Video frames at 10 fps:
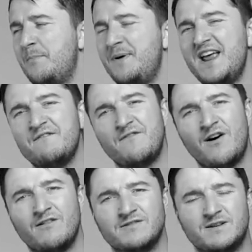
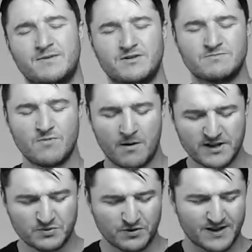pitfalls, some of those
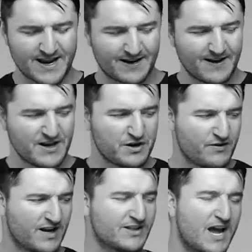moments where like you
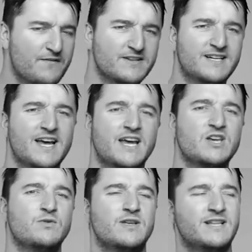feel like life is kicking
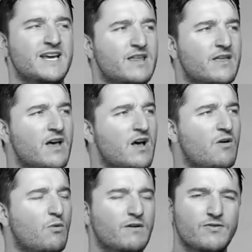you in the teeth,
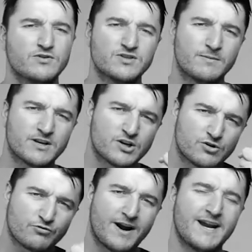what if those are some of the
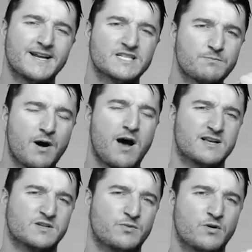greatest
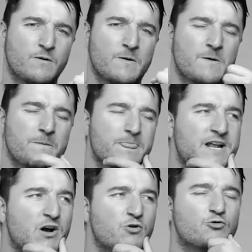possible,
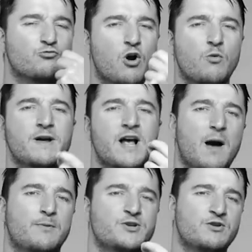you know, growing
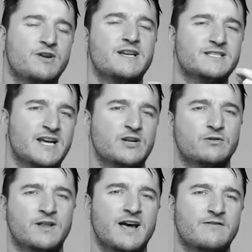opportunities in
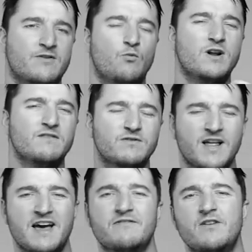your life? And what if
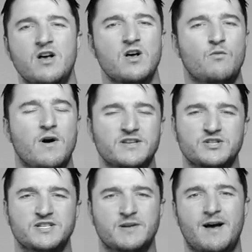life wasn't
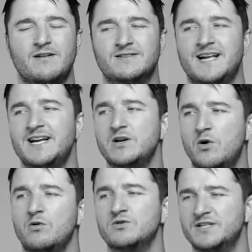just about setting
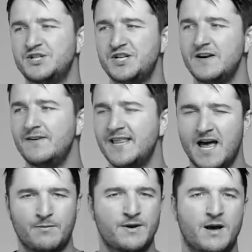goals and achieving
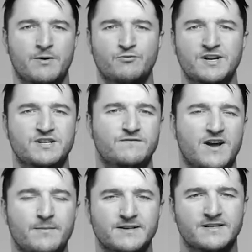them, becoming rich and
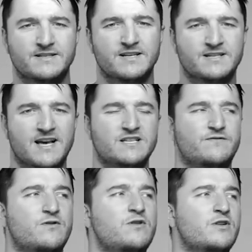famous and
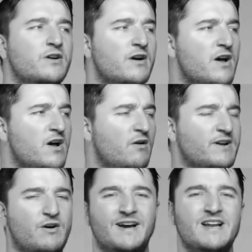successful, or
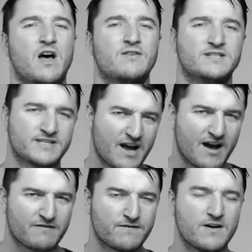you know, getting all the
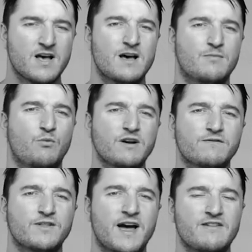stuff? But what
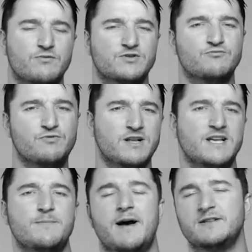if life was
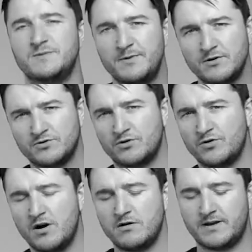really about spiritual
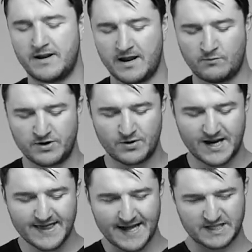growth? And when you
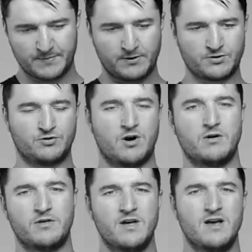get that spiritual
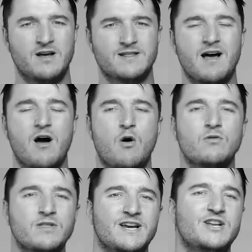growth, not
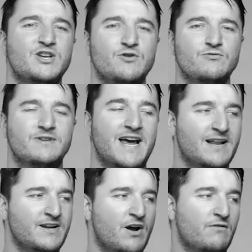only do you
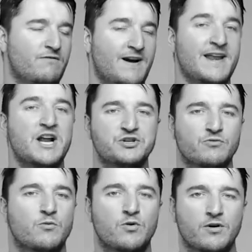get, you know, financial
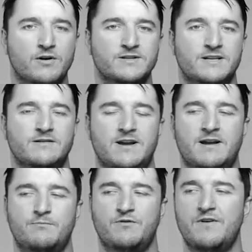rewards
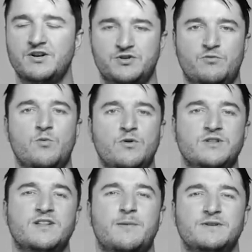and professional rewards,
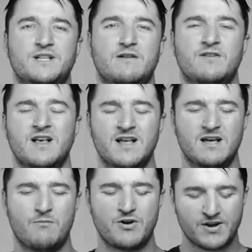all that type of stuff,
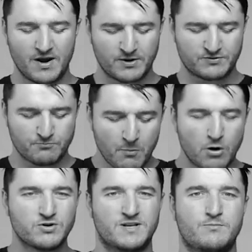but you get what's
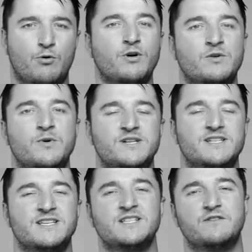most important, which is
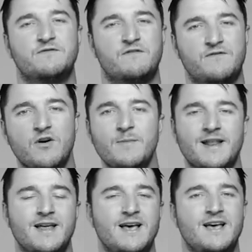a sense of
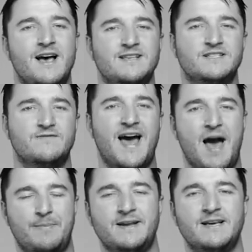fulfillment, a sense of
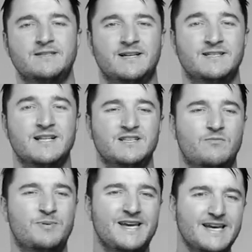happiness, and a sense
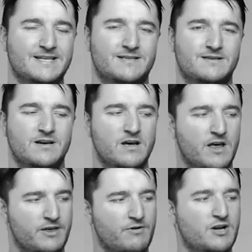of peace
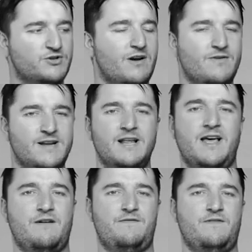throughout your everyday
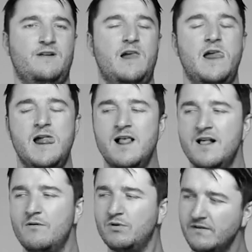life.
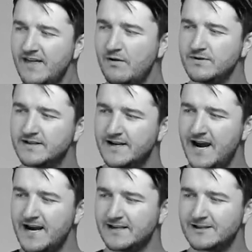What if that was the
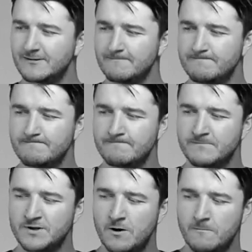case?
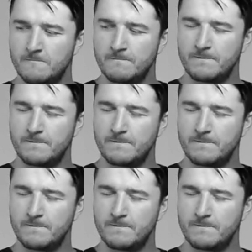So